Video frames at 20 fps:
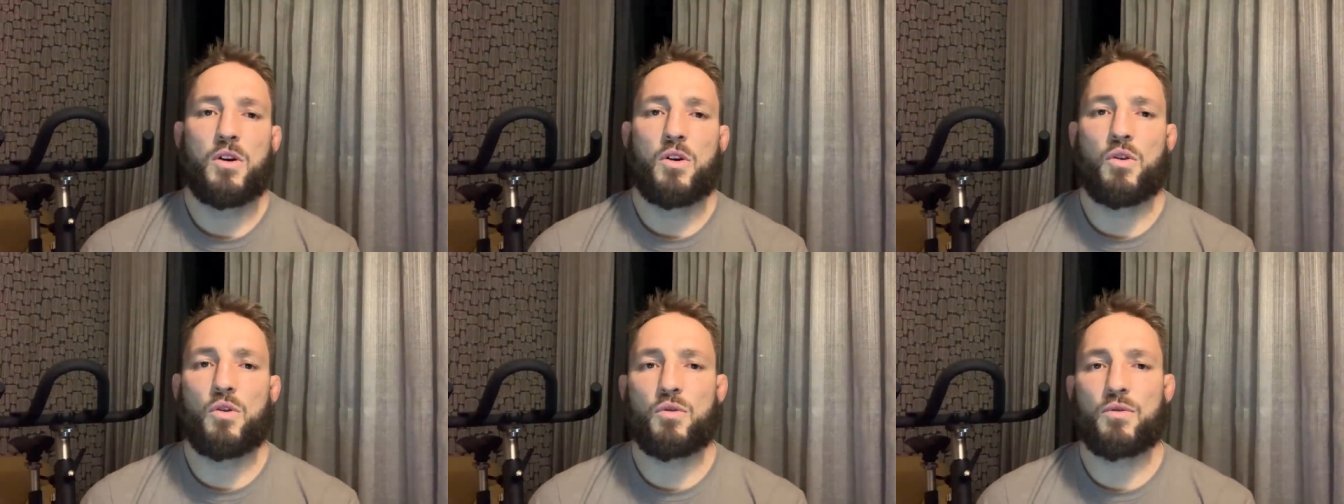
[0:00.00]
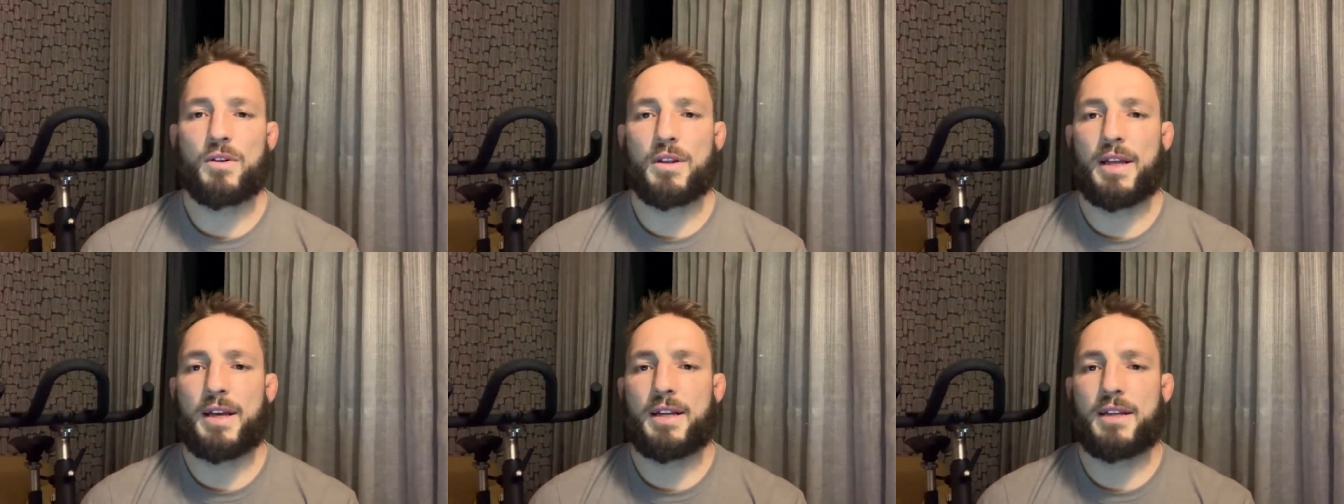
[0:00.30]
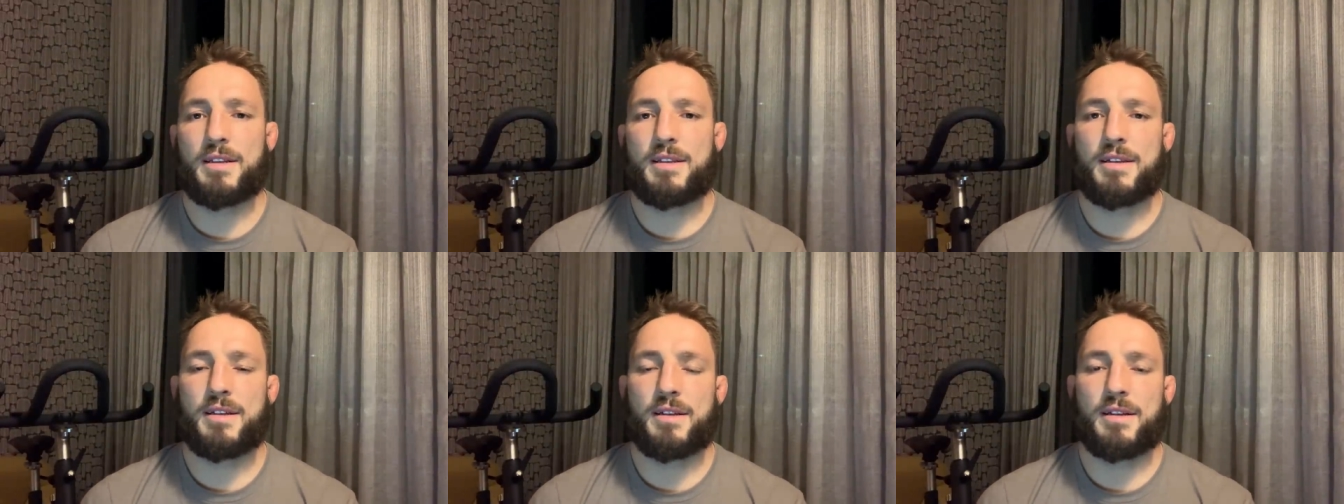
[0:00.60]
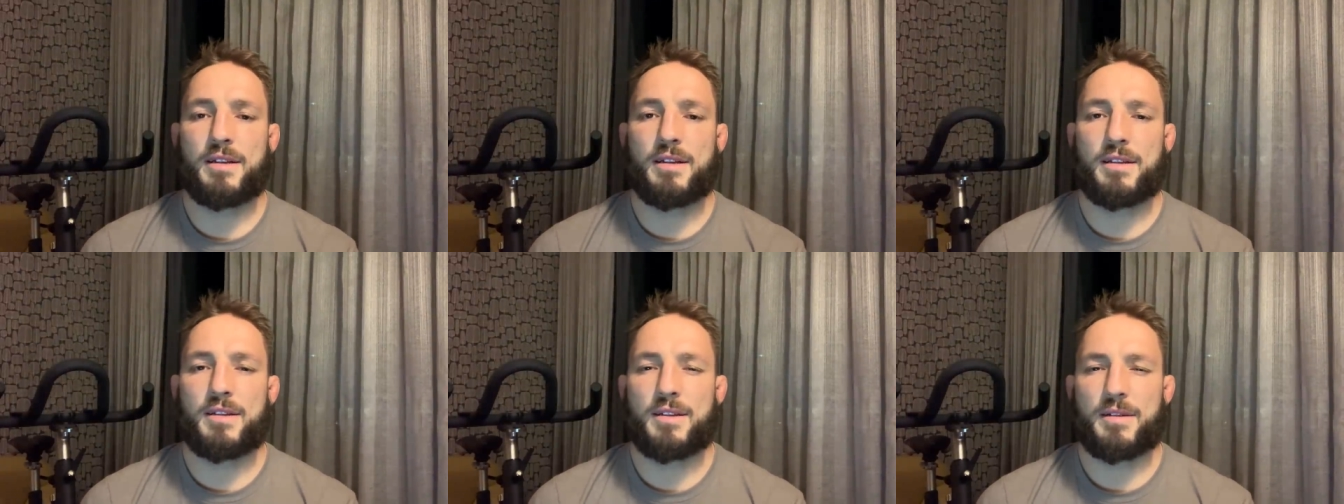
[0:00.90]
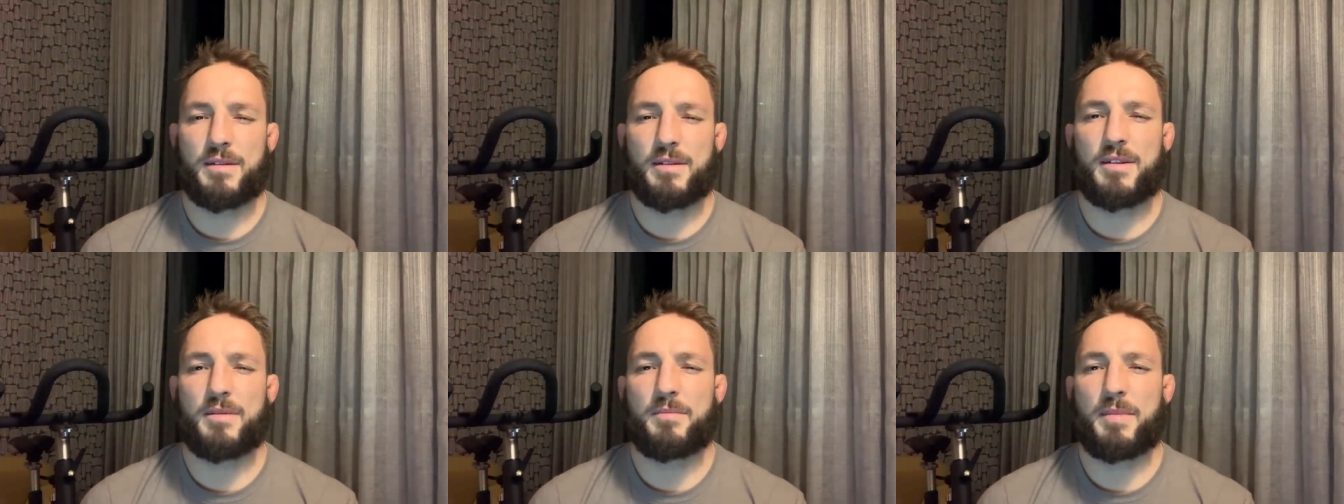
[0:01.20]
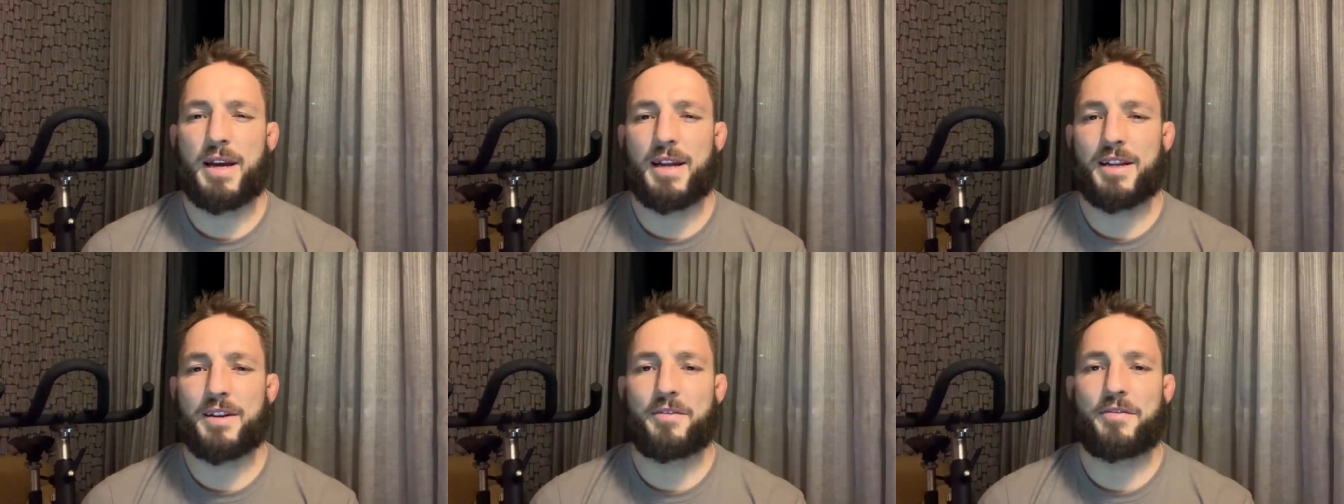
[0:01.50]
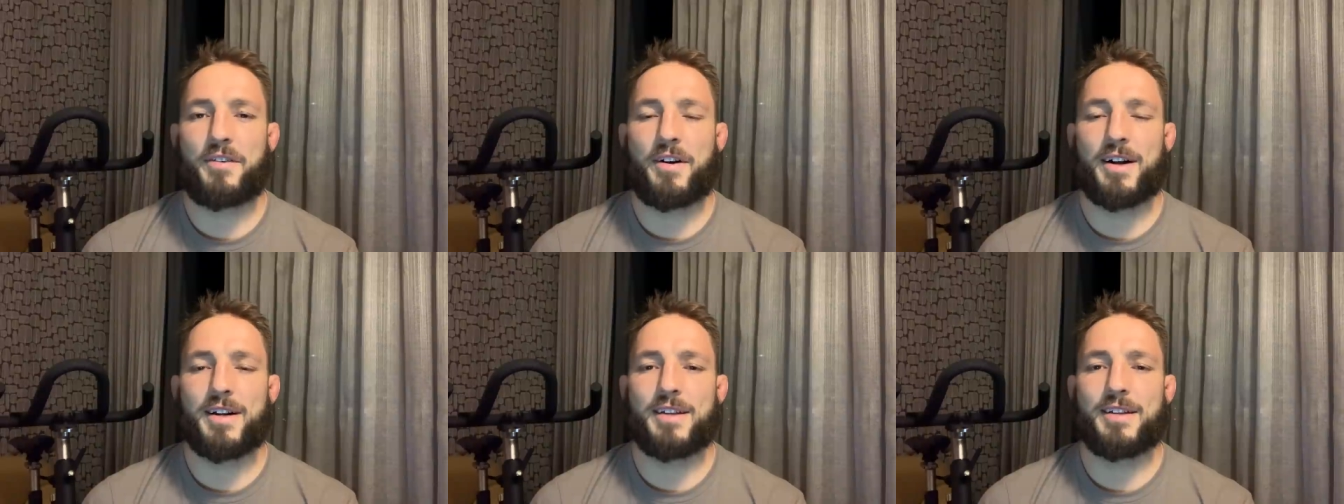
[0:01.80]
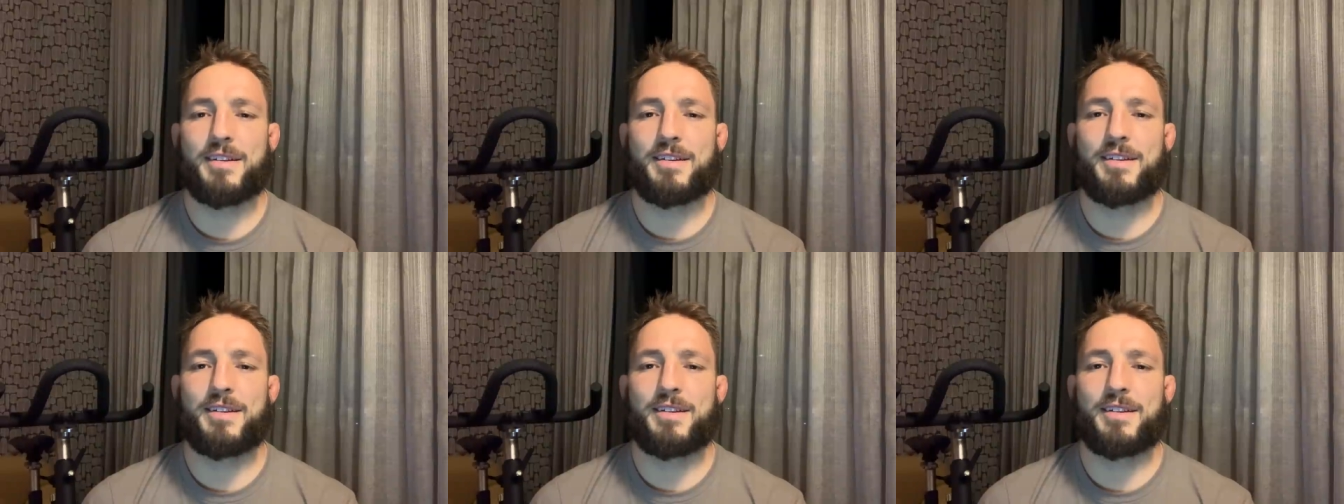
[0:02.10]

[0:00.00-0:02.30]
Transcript: all related to, to, to mainly fighting.